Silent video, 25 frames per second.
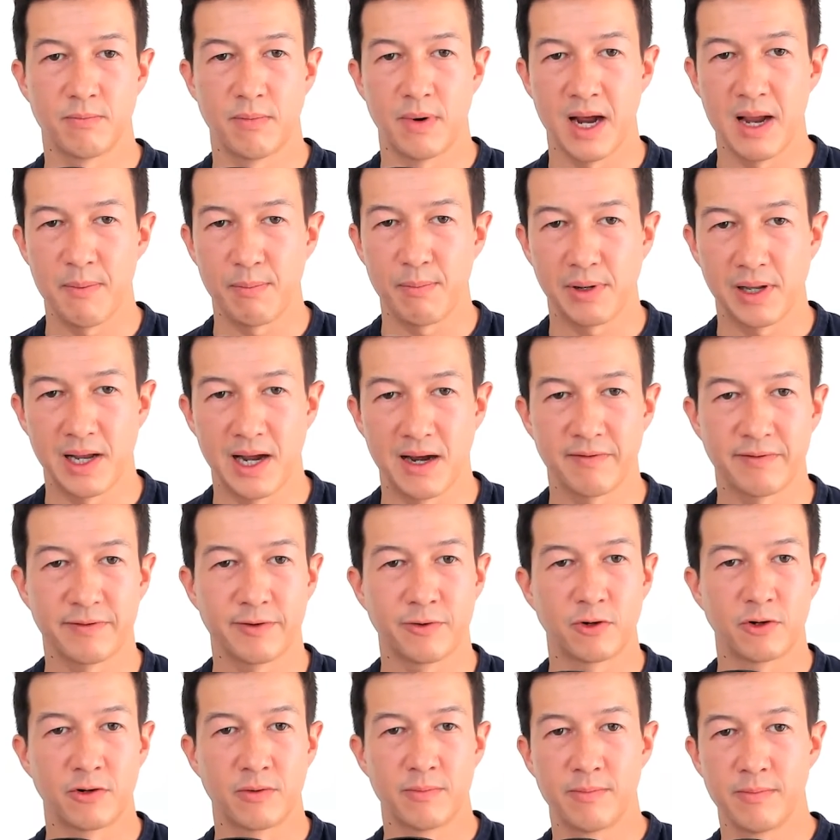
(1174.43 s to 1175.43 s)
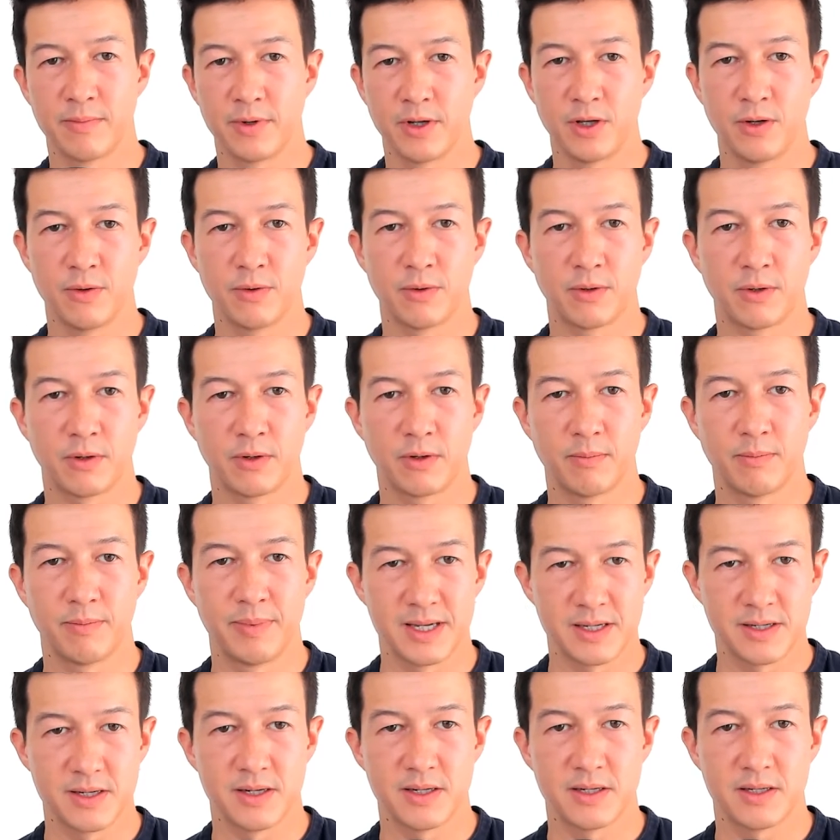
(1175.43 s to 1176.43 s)
my platform, your
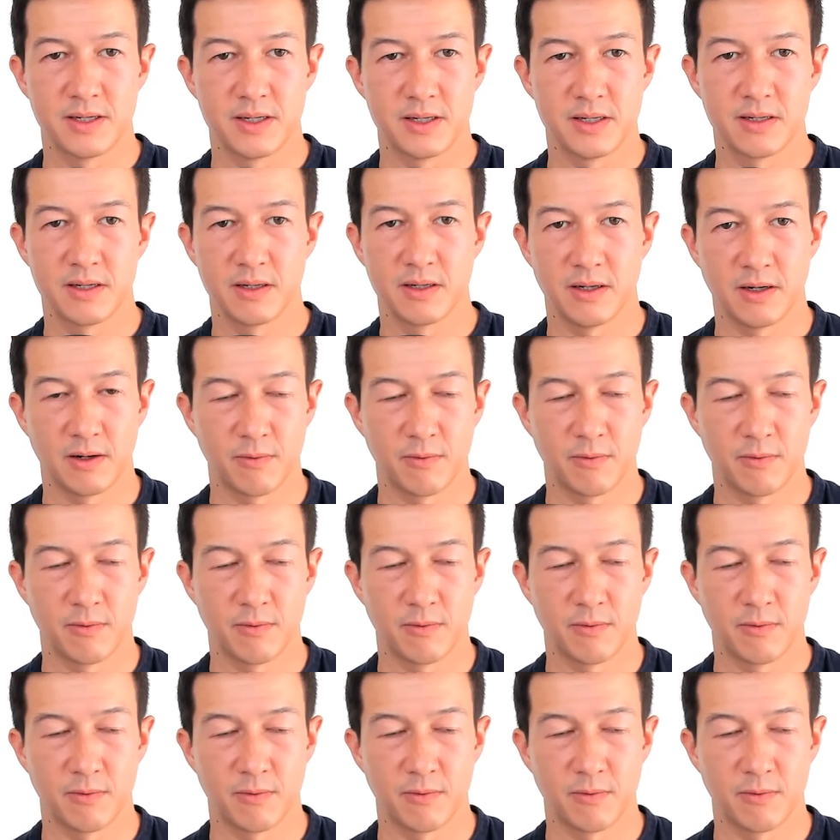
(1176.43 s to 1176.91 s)
businesses